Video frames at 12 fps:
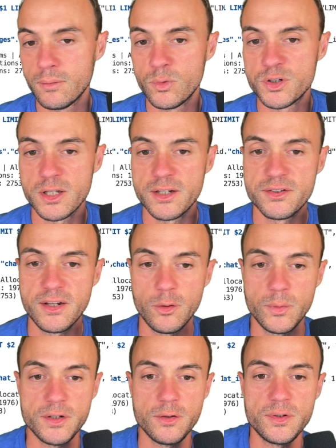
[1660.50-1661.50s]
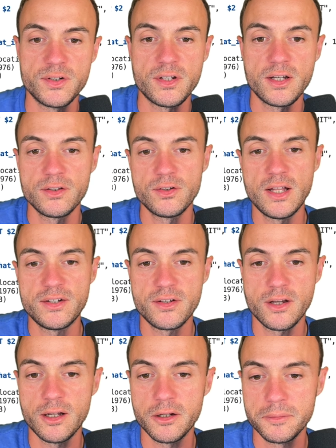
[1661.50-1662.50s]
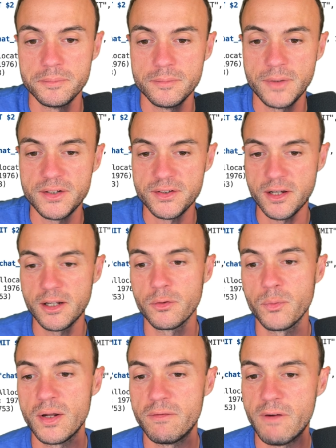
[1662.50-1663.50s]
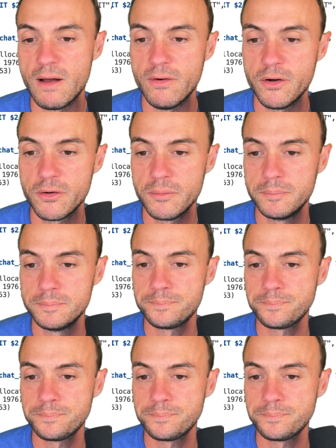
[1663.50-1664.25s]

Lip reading: which lets Tailwind do its thing. So that's the color. That's the color red 500.